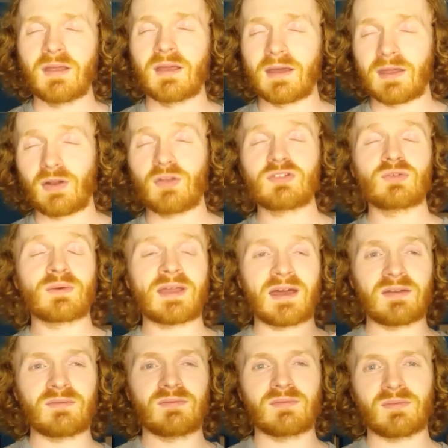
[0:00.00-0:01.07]
It also,
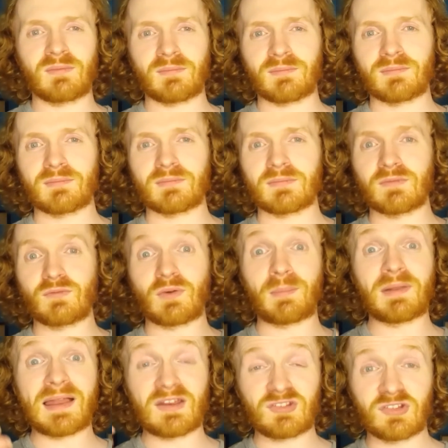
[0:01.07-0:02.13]
again,
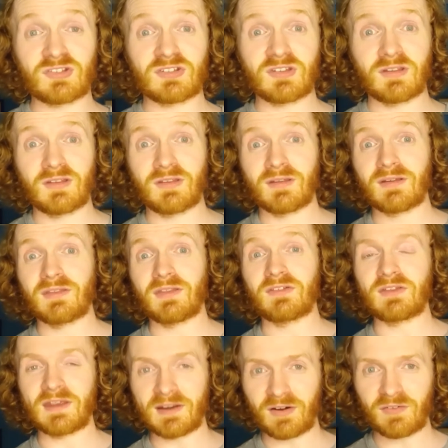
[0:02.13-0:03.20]
replenishes the
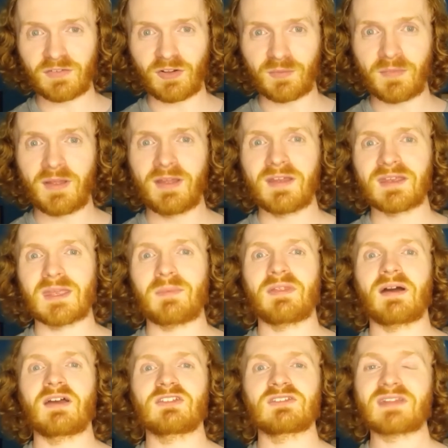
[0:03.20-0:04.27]
tear film, keeping the
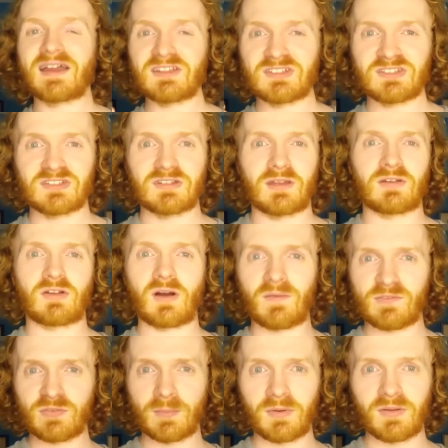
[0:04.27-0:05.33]
eyes nice and
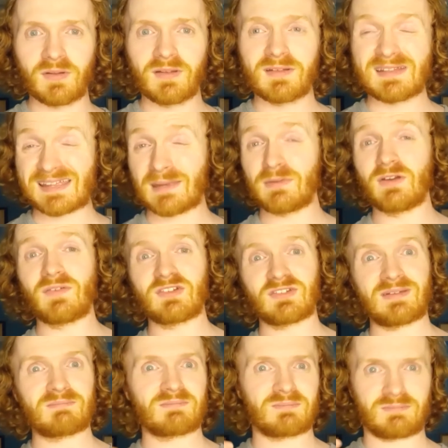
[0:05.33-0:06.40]
comfortable, keeping your
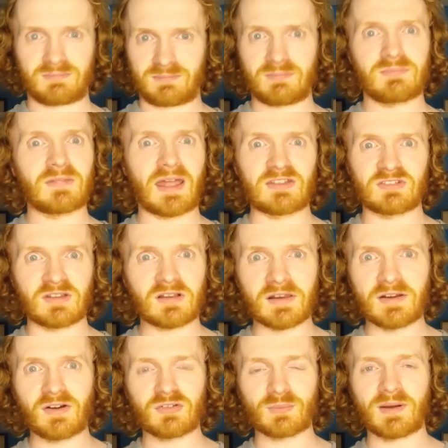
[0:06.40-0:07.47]
vision nice and
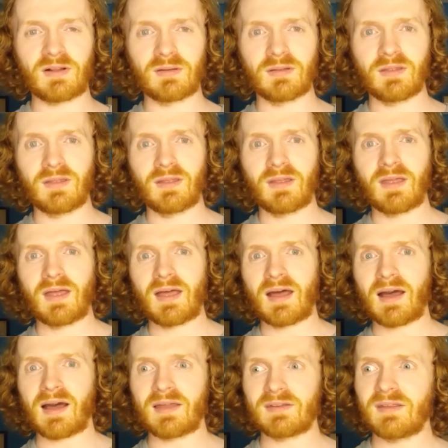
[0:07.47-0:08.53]
clear as well.
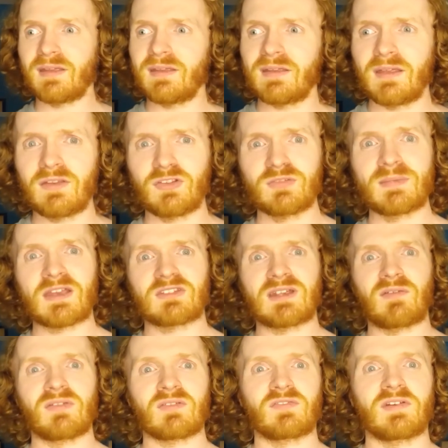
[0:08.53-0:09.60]
And it just makes
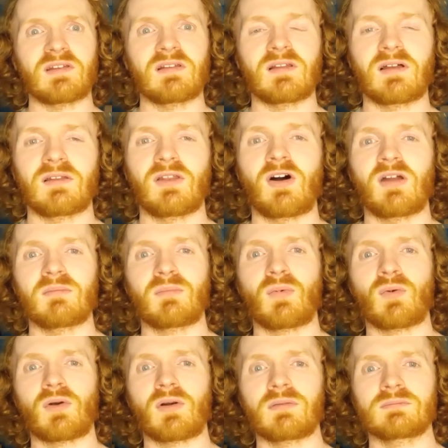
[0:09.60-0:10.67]
everything feel a lot
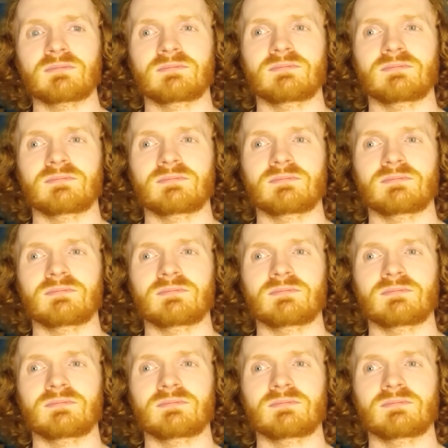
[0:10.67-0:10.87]
more,